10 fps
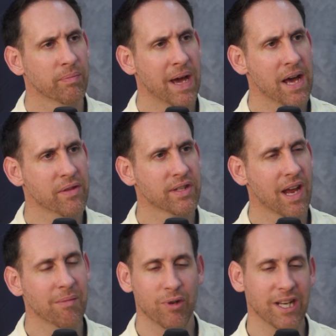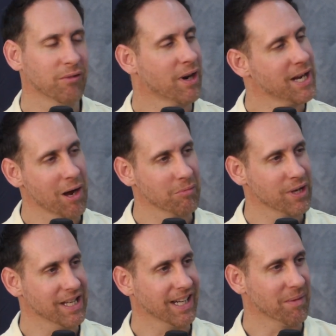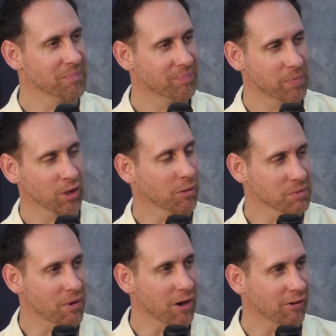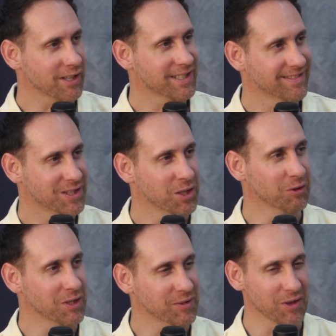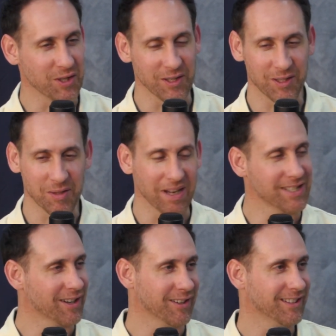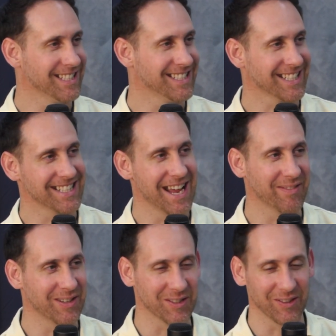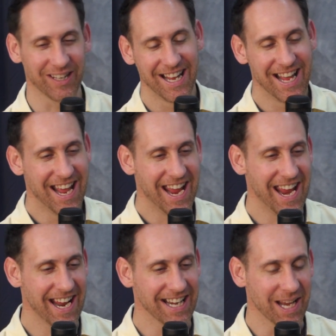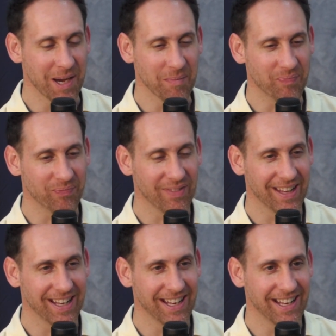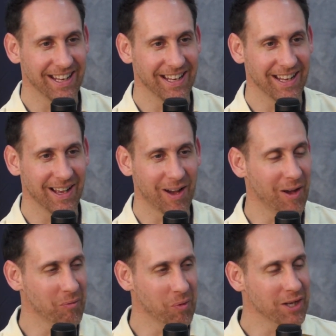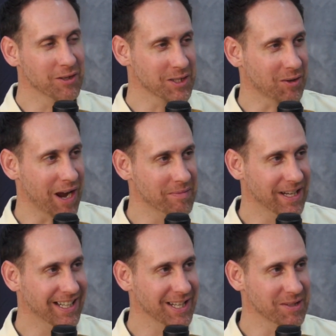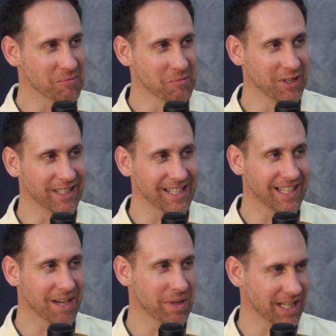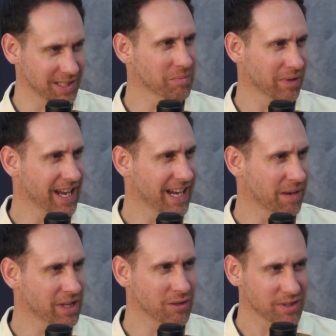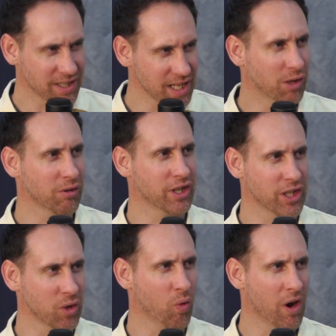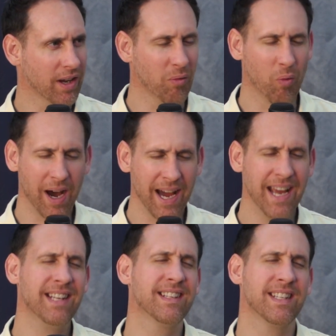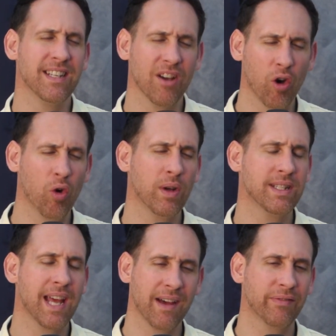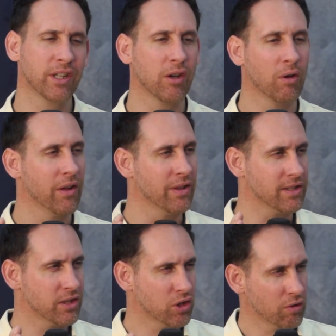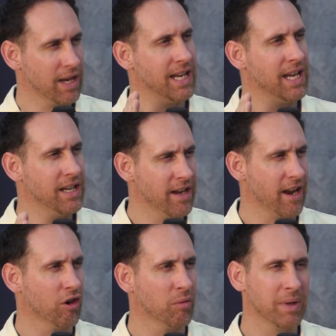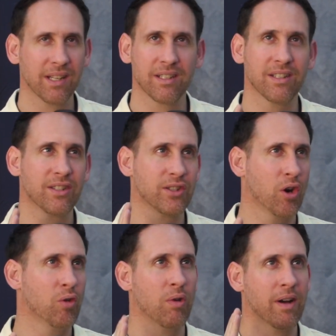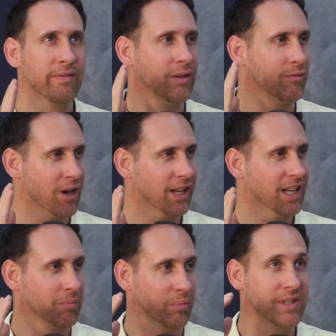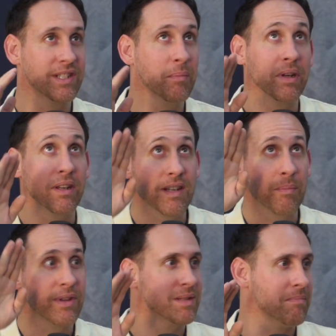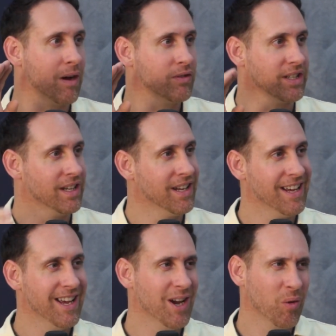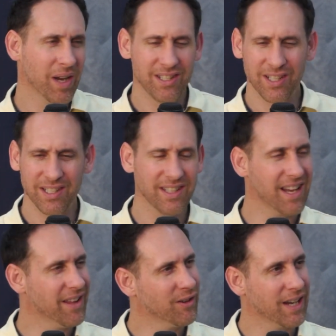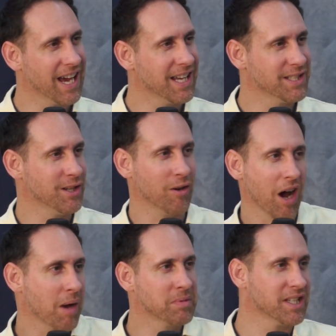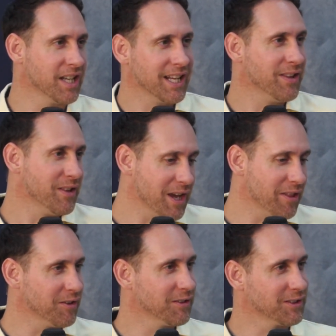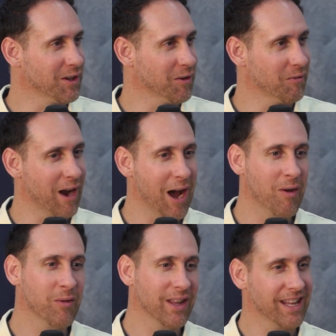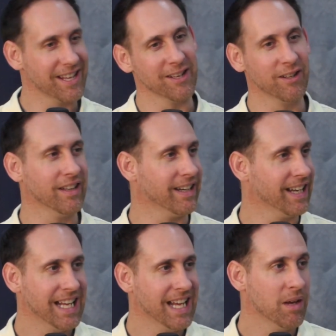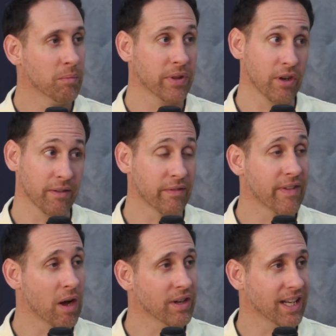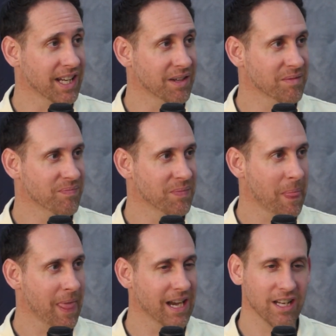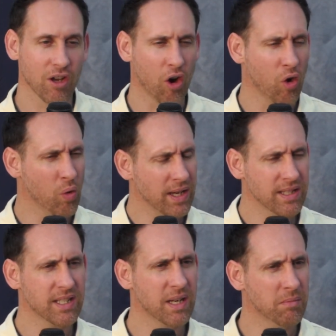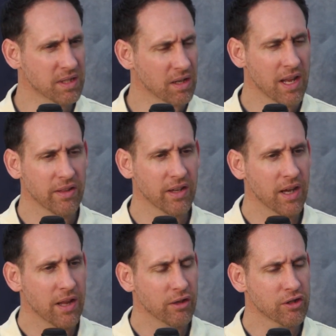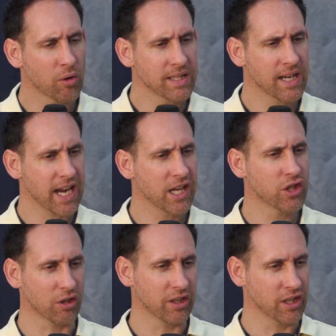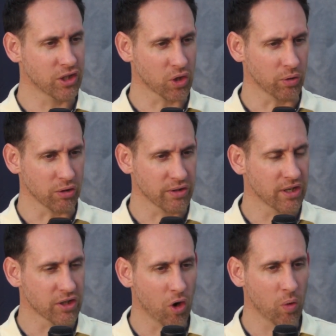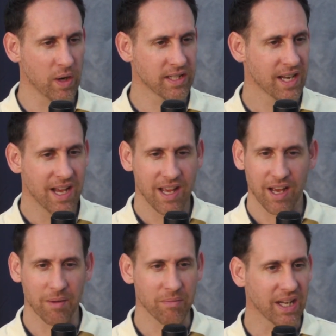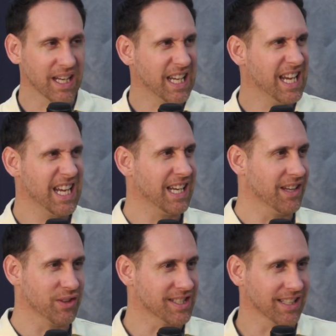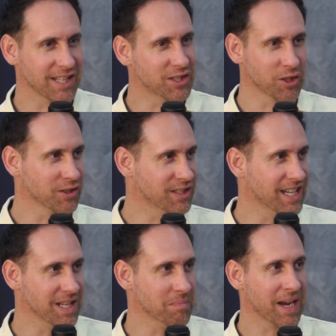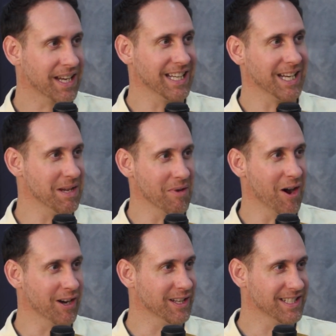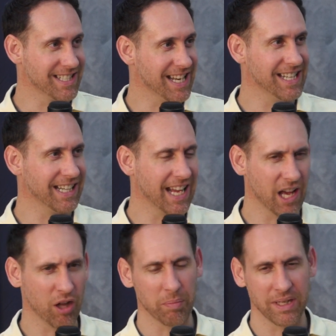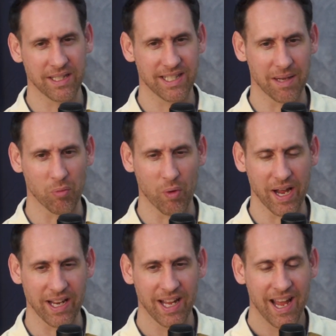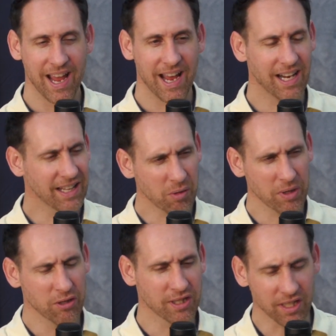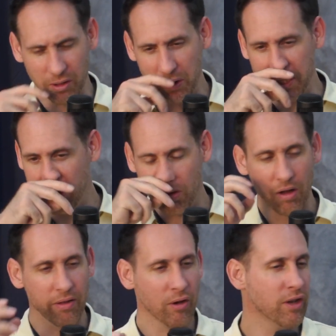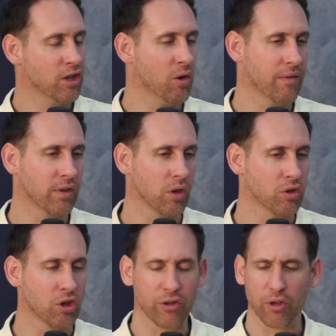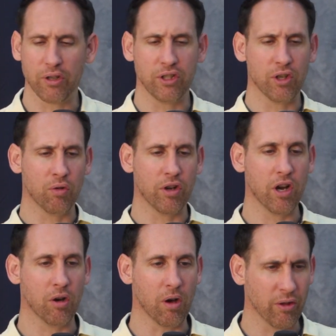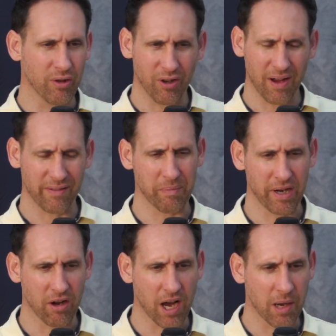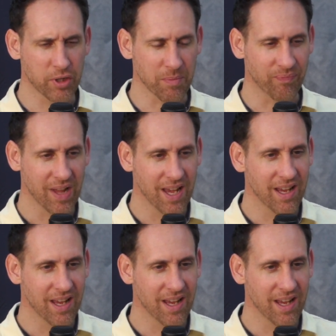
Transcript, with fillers: paths. I'm reading right now. I'm reading um, Pilgrim's Progress, children's version, to my daughter. She's six and a half years old, and um, what you're describing is really coming into play. I mean, you mm. see Christian walk it. Why does he always have to go on the straight and narrow? Because it's so rough and rugged and precipitous up this mountain when just the other guys, you know, obstinate and the other yeah. go around the hill and but they're never found again. And he yeah. always seems to. The, there's always an angel on his shoulders. There's always um, the mm. king at the celestial city beckoning him on and sending yeah. help in some way. And I like what you just alluded to. Although you don't have closure, although you don't know, although you don't have a better option,